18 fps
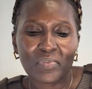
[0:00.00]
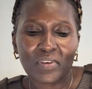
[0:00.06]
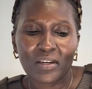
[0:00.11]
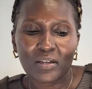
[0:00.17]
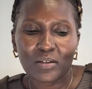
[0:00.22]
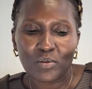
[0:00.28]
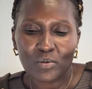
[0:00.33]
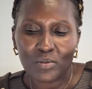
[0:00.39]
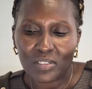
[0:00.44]

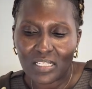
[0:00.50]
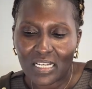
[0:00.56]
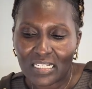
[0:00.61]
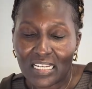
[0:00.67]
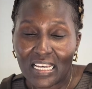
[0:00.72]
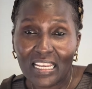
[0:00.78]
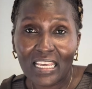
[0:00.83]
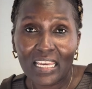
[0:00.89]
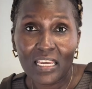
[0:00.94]
It was
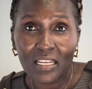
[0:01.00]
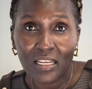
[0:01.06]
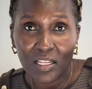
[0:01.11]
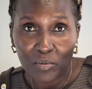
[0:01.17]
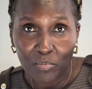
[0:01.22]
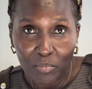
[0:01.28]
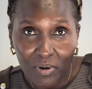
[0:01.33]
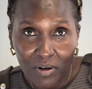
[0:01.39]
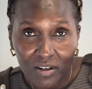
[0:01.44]
started in
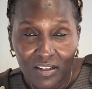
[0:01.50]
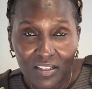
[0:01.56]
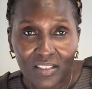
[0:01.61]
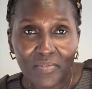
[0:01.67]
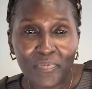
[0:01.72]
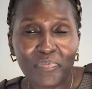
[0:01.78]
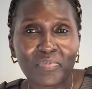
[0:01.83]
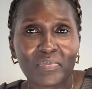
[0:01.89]
Nepal,